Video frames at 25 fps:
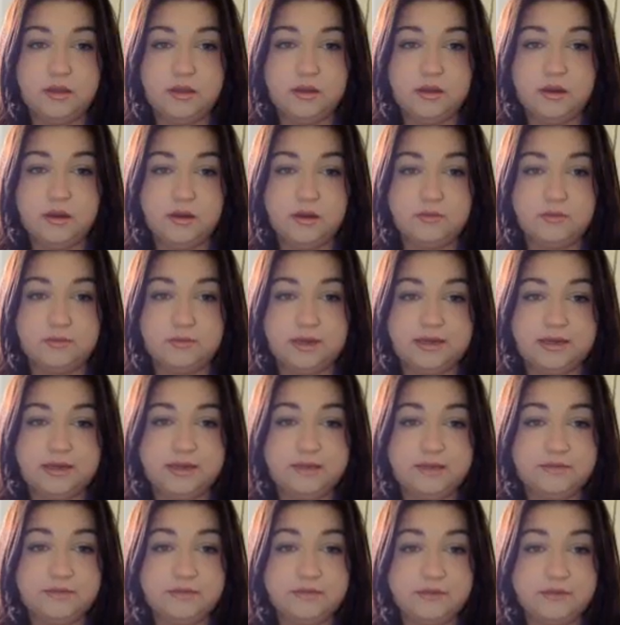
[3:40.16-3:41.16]

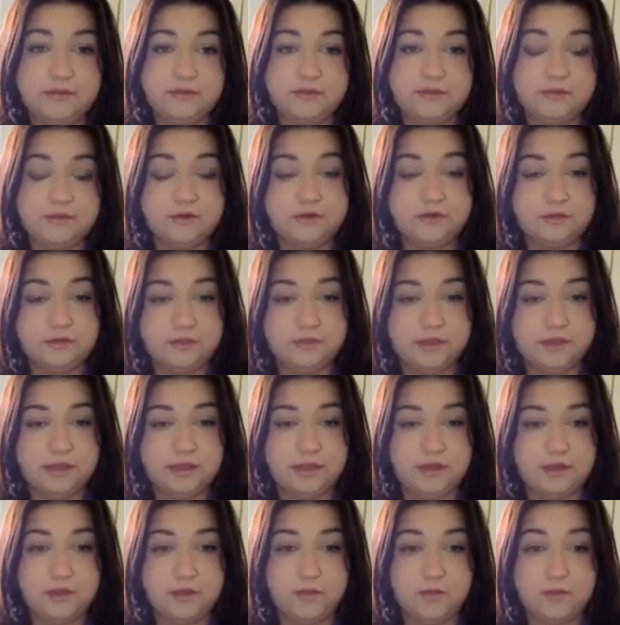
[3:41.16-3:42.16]
Alrighty, the third
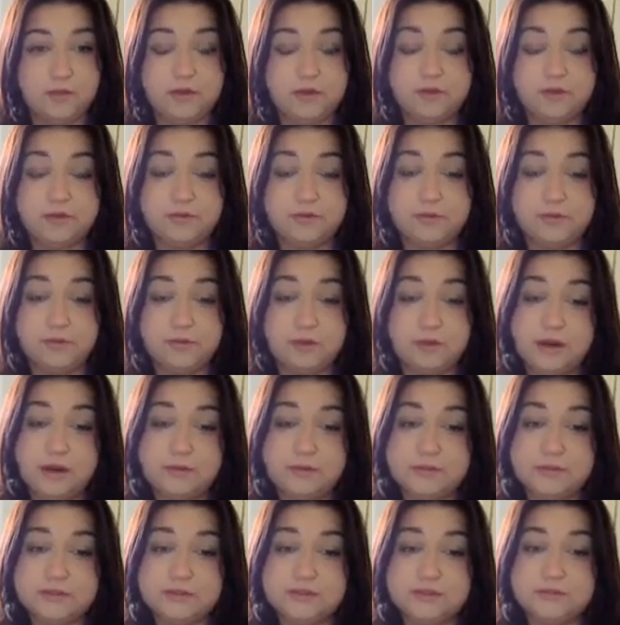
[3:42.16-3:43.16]
thing, what are the
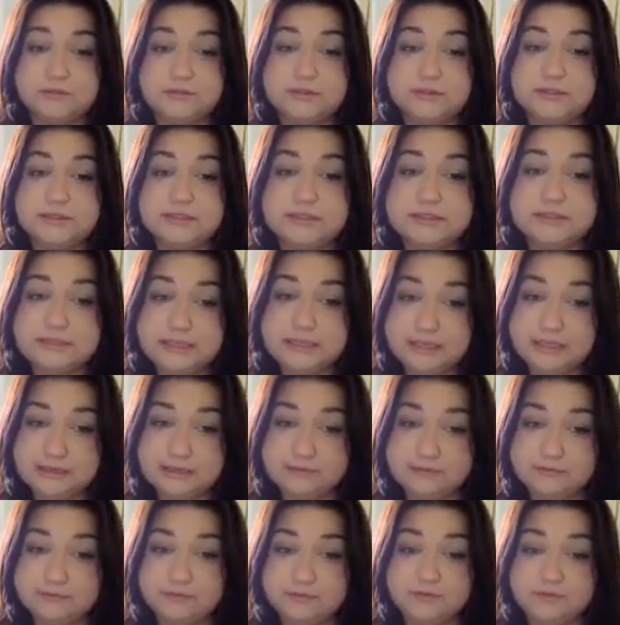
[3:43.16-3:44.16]
requirements to
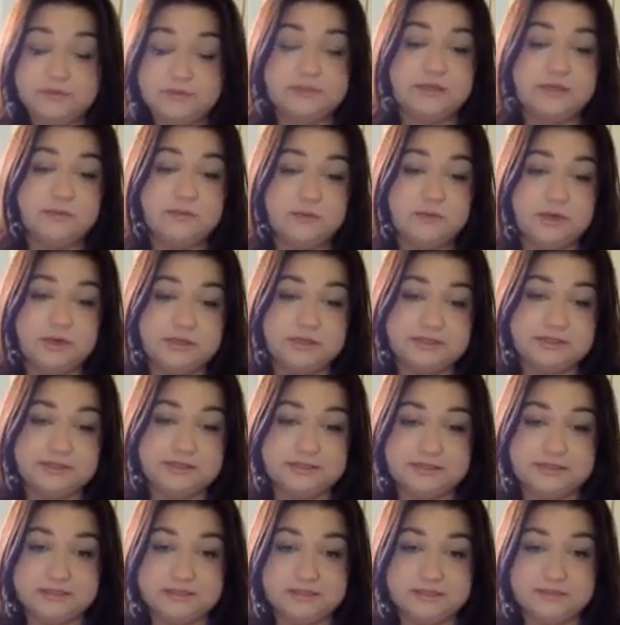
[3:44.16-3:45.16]
receive temporary
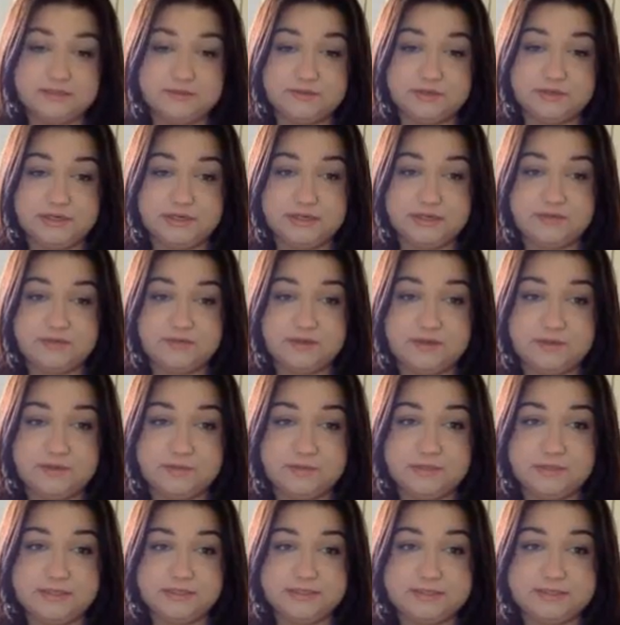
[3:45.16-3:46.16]
assistance for needy
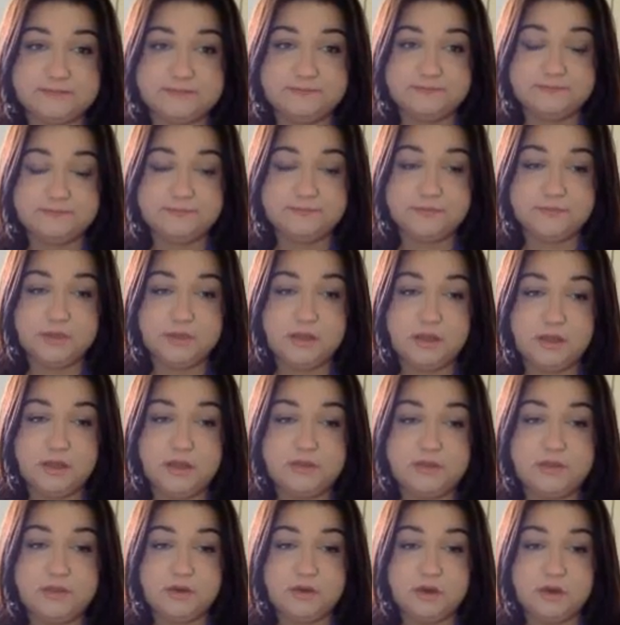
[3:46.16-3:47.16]
families?
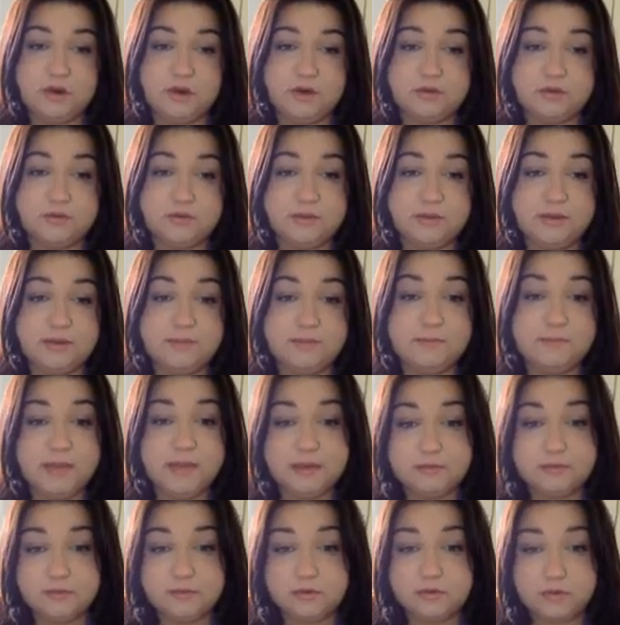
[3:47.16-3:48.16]
There are 3
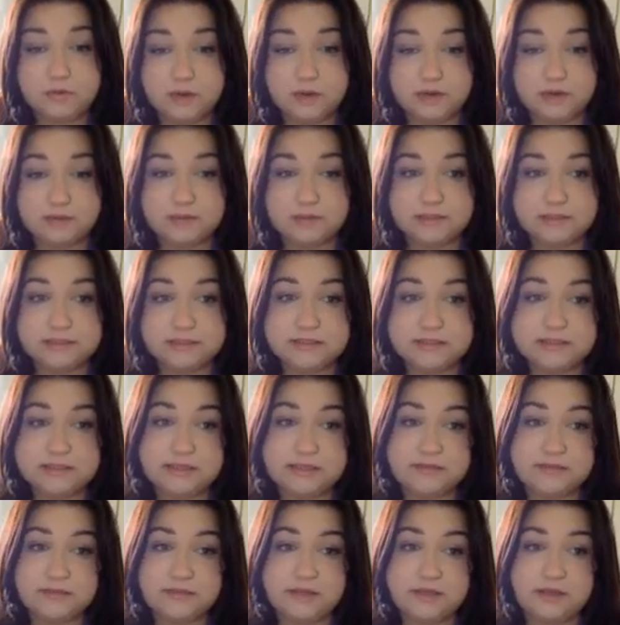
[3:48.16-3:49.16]
main requirements,
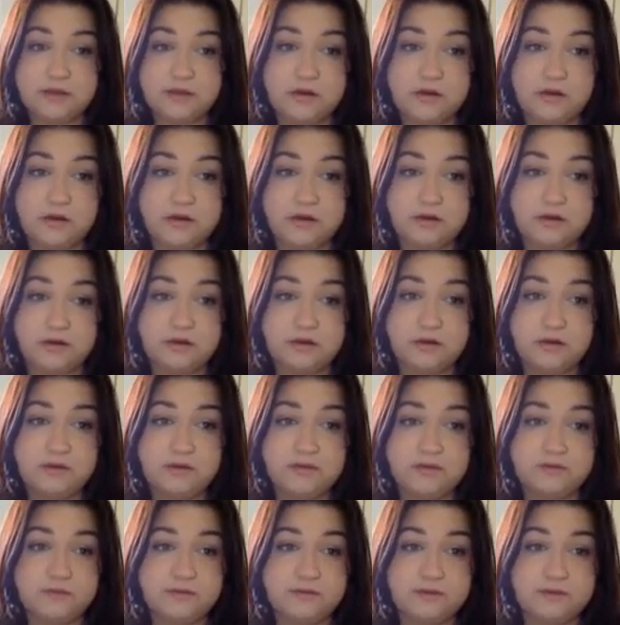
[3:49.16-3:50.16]
and they are
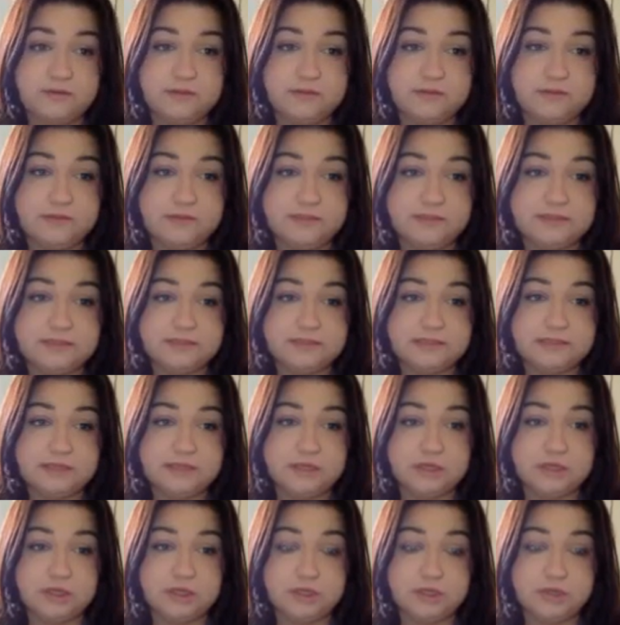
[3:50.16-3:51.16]
the family must
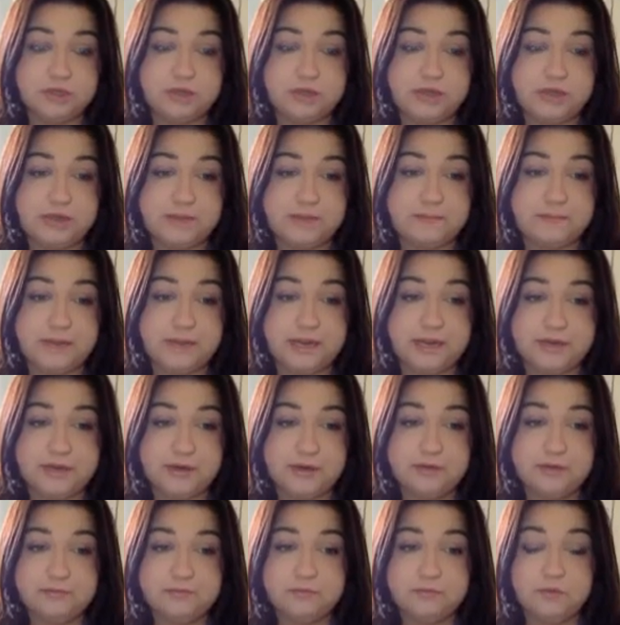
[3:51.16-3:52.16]
include a
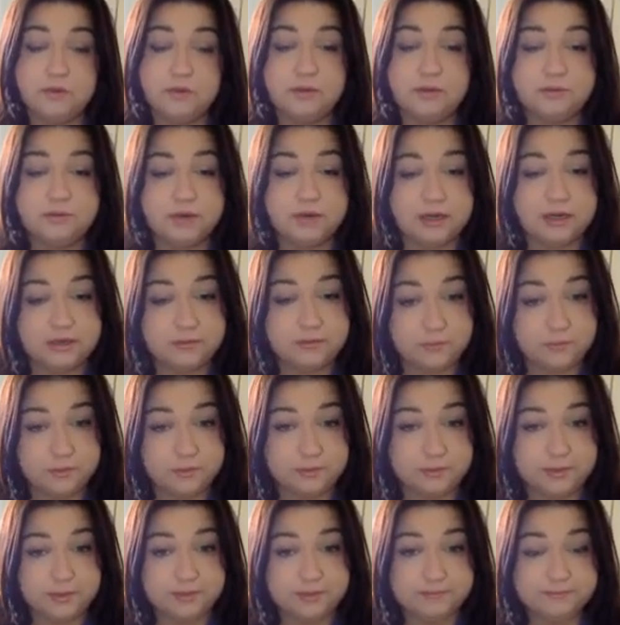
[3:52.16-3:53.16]
minor or a pregnant
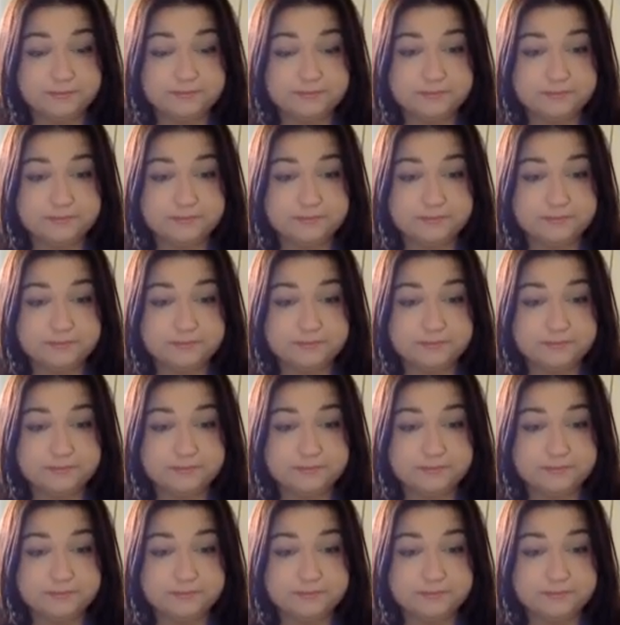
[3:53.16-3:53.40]
woman.